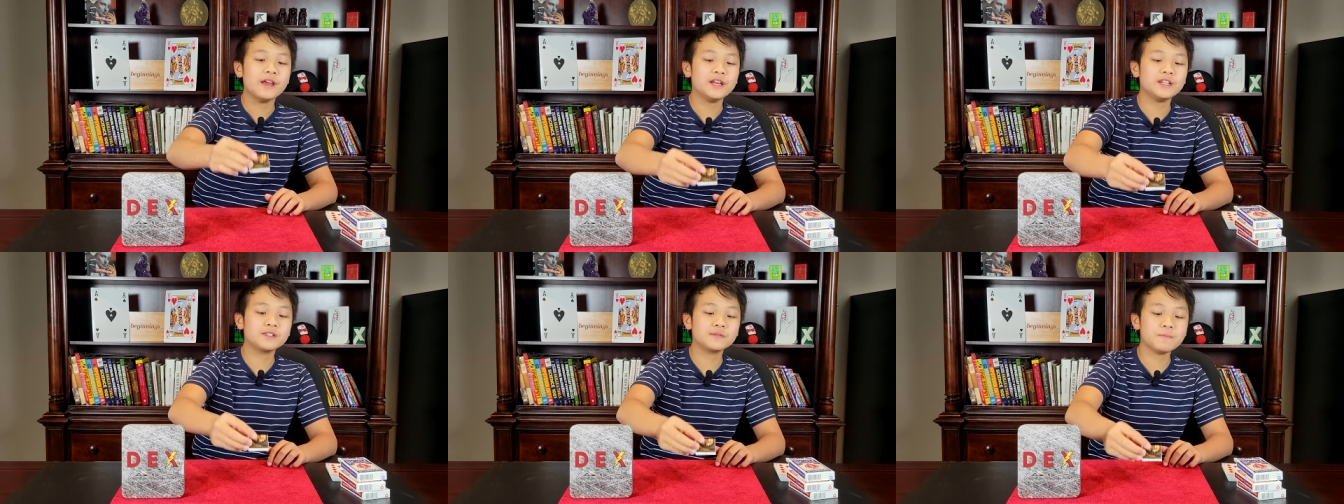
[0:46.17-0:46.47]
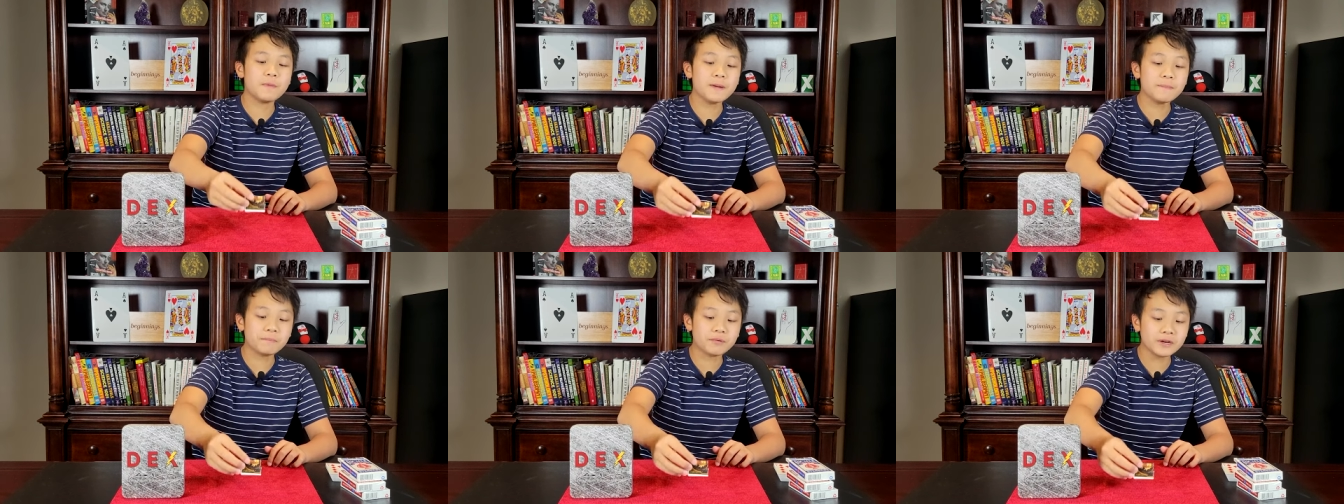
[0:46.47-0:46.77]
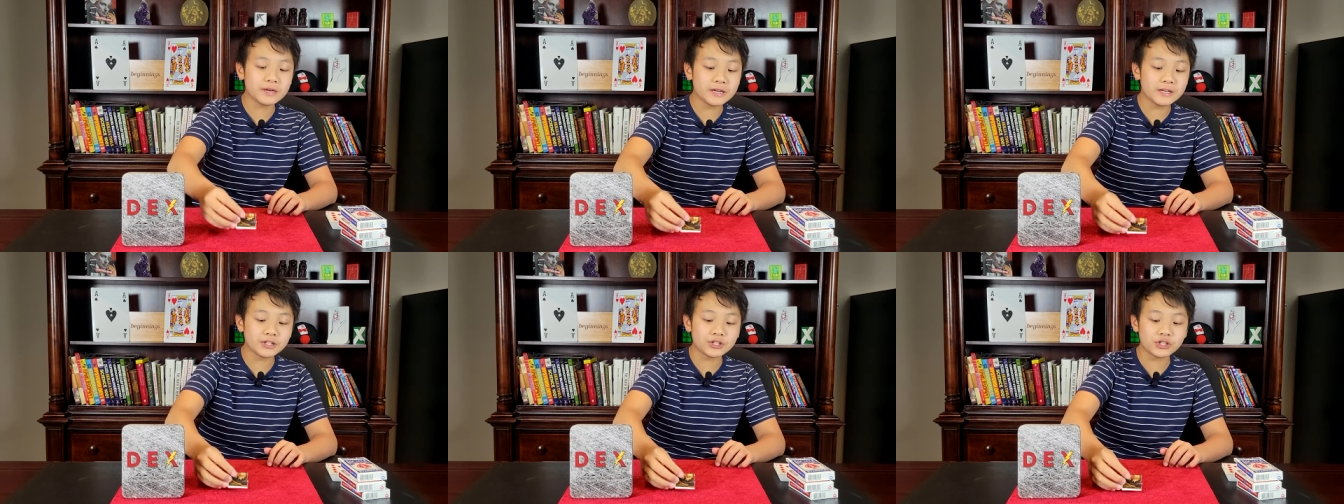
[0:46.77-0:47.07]
It's my
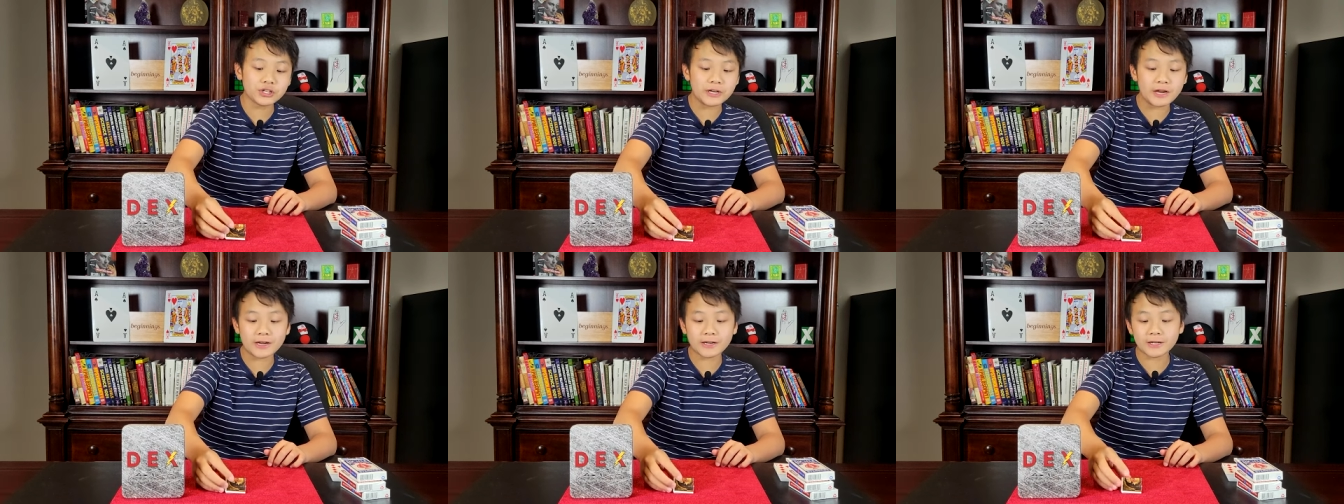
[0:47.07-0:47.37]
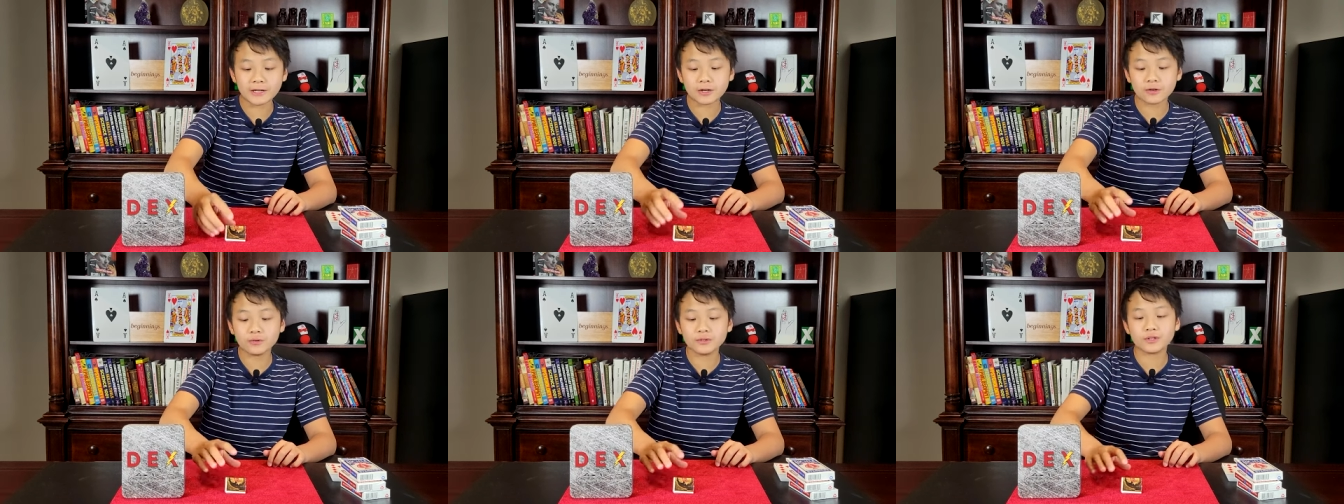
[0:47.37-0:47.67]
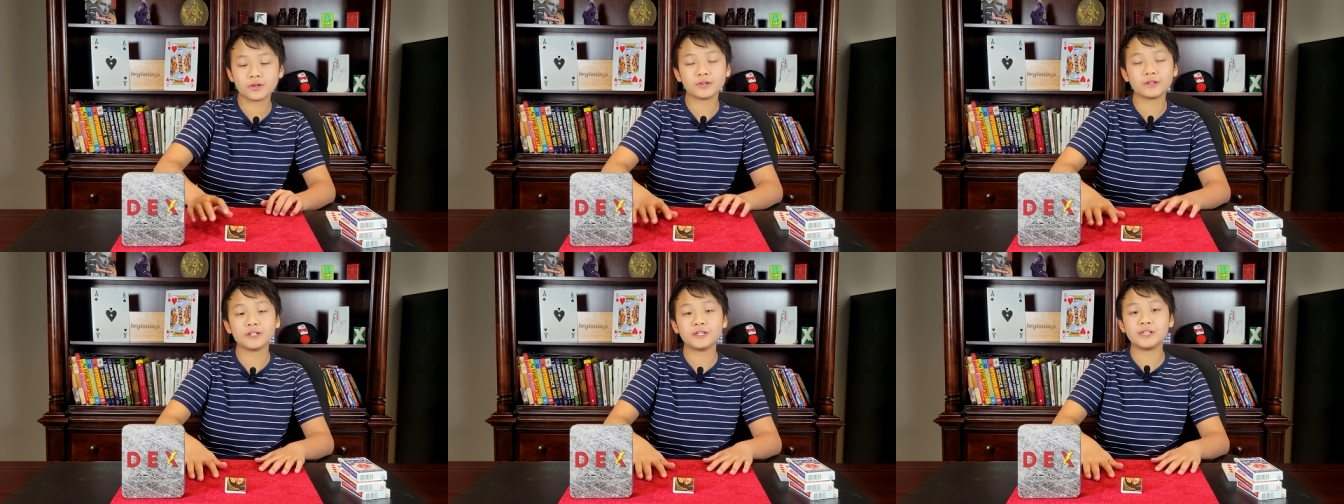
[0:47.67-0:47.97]
prediction and it
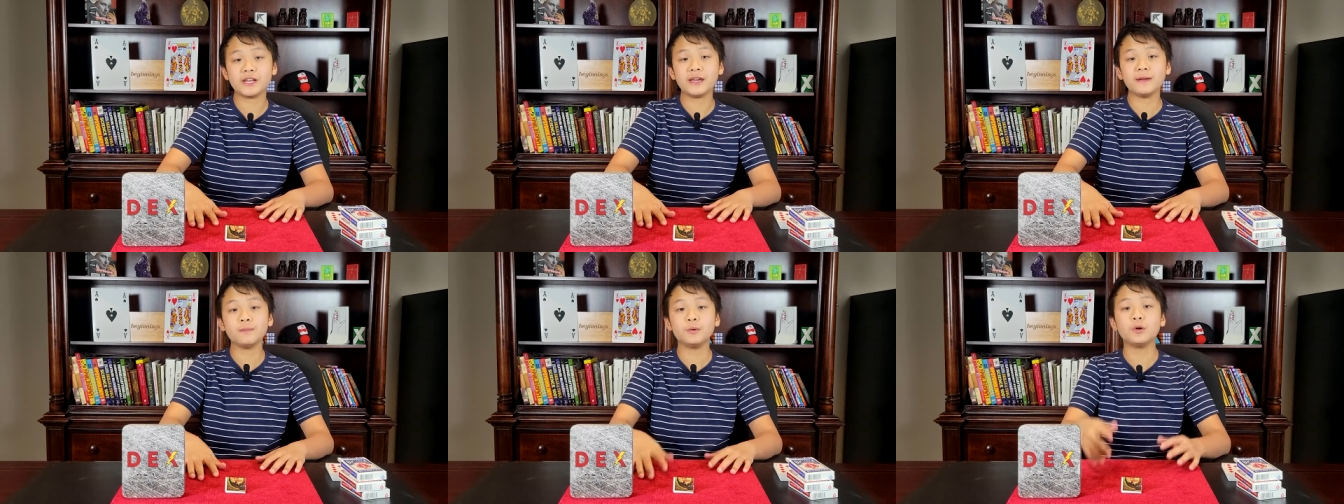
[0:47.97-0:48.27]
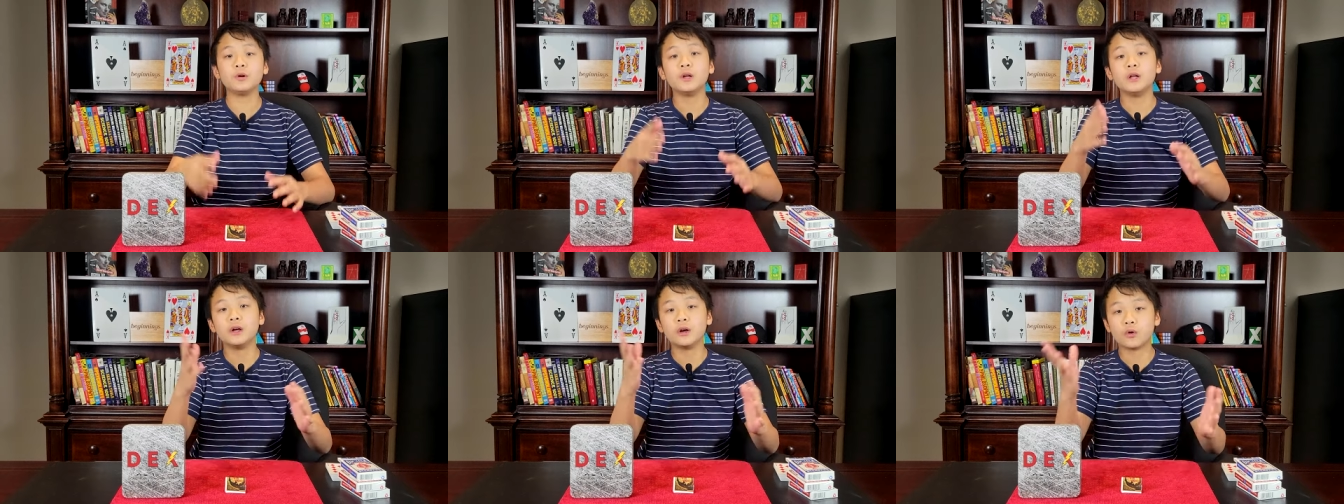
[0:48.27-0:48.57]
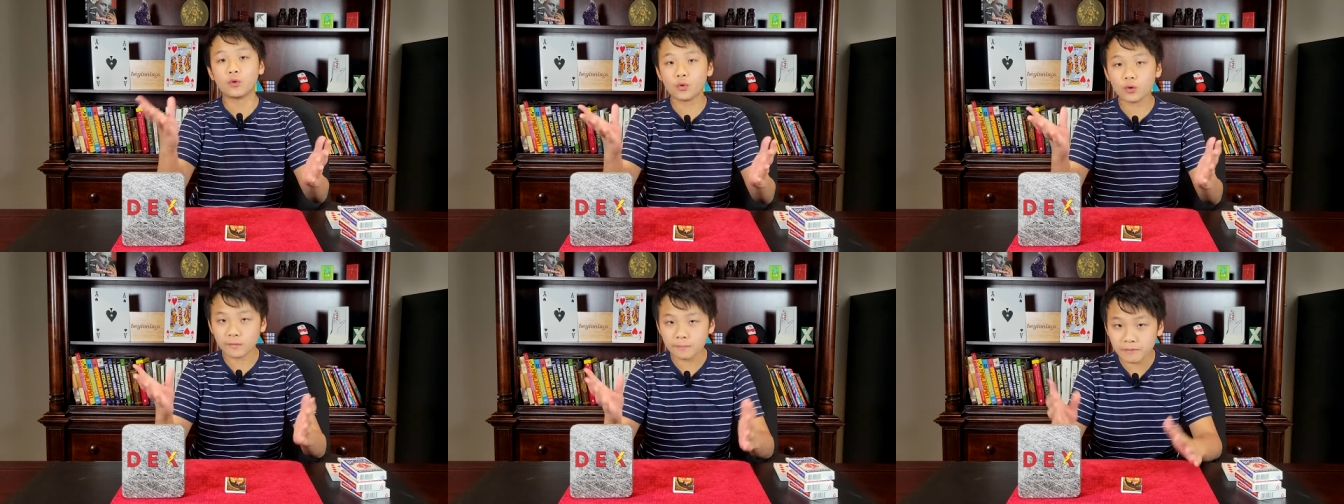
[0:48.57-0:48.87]
goes on the table
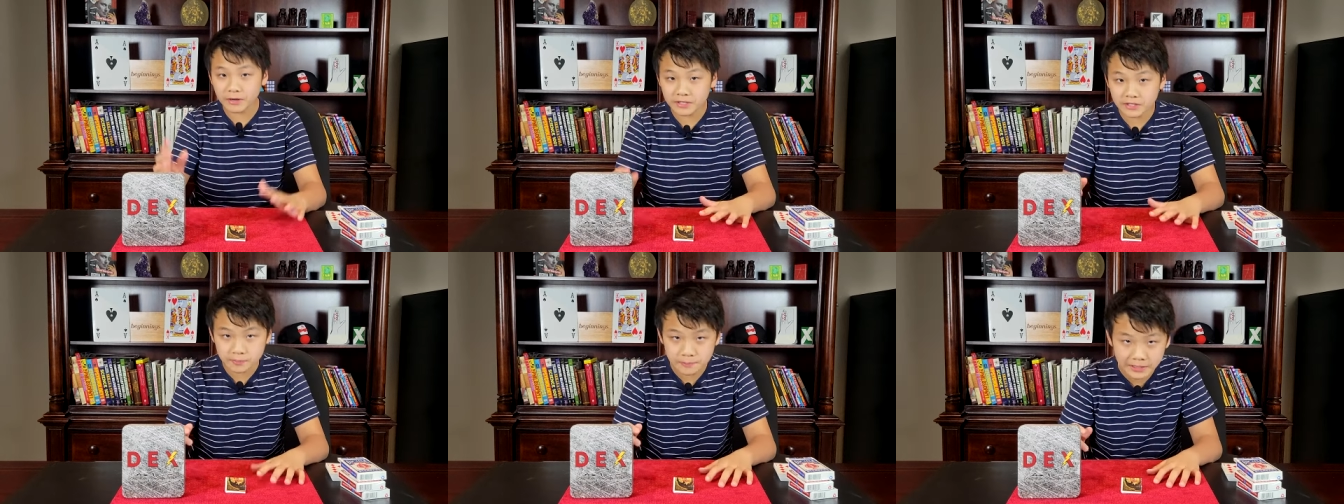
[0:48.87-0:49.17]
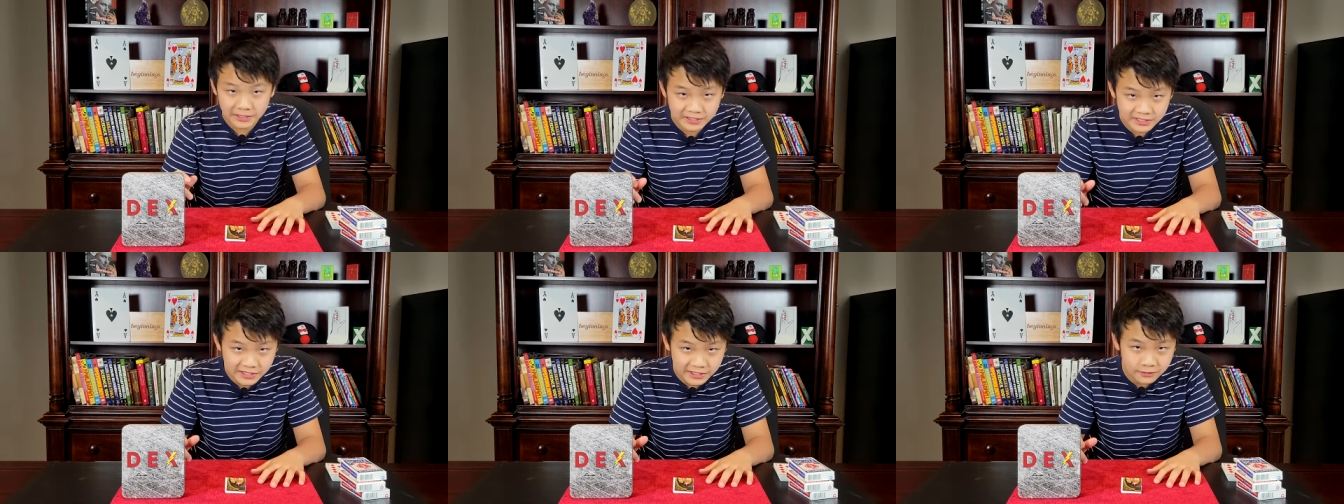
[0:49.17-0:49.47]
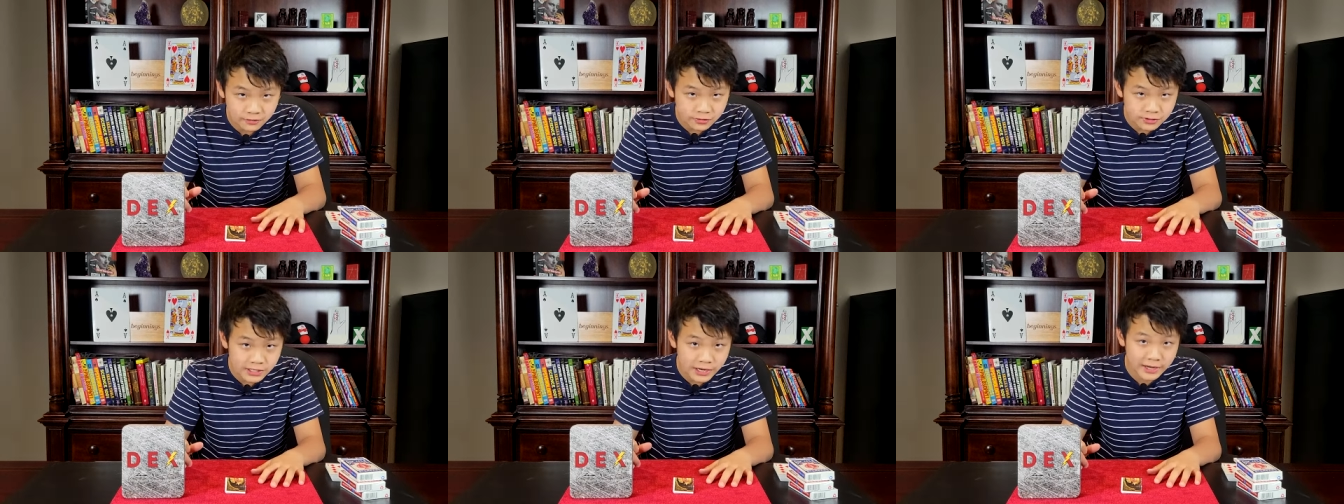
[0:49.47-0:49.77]
or in my
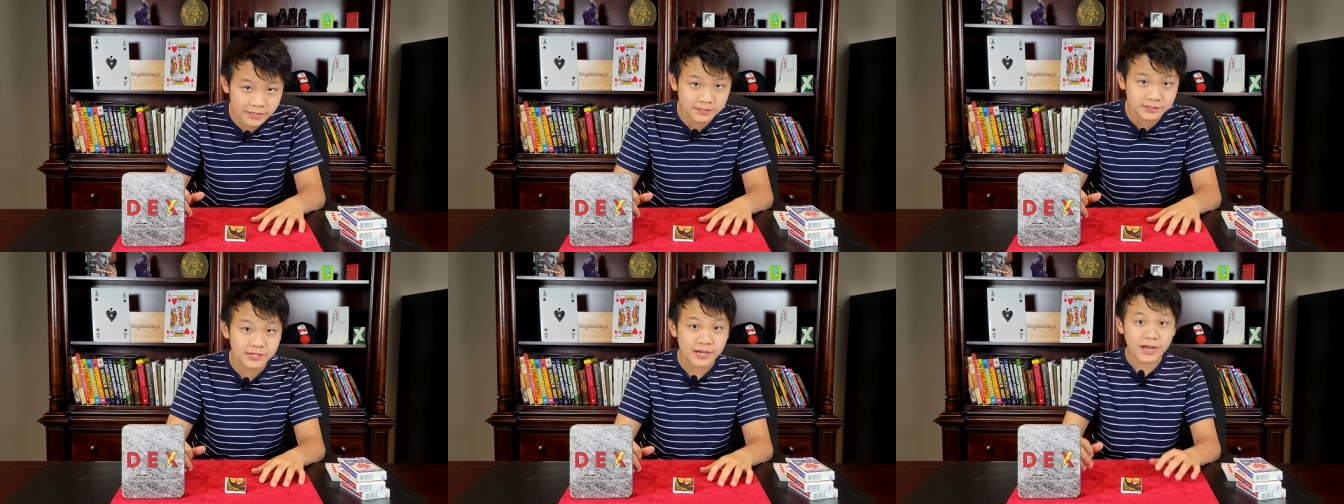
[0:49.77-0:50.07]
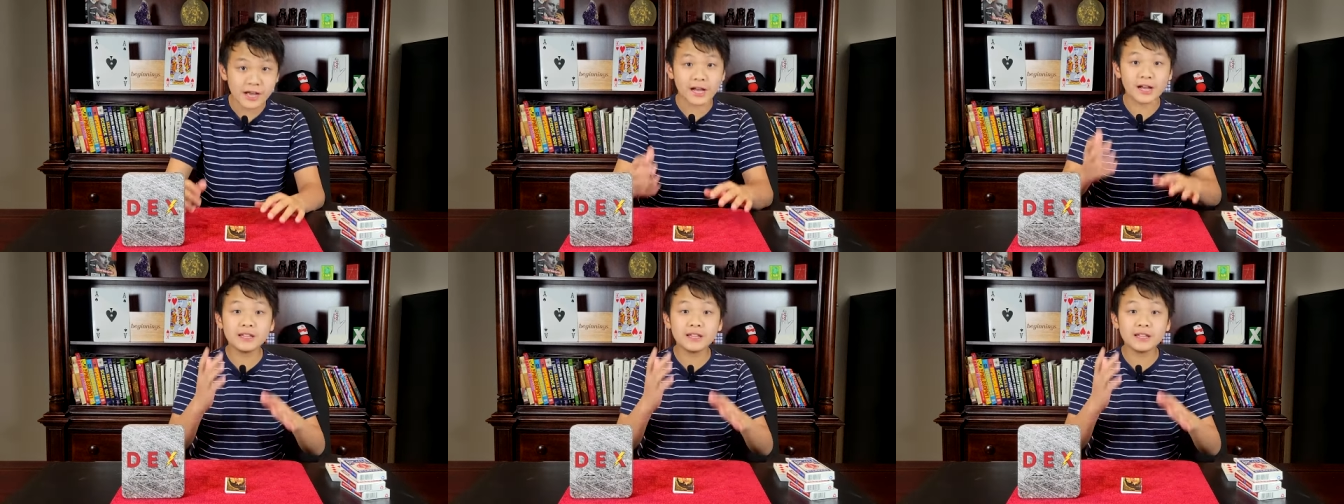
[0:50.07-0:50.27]
spectator's hands.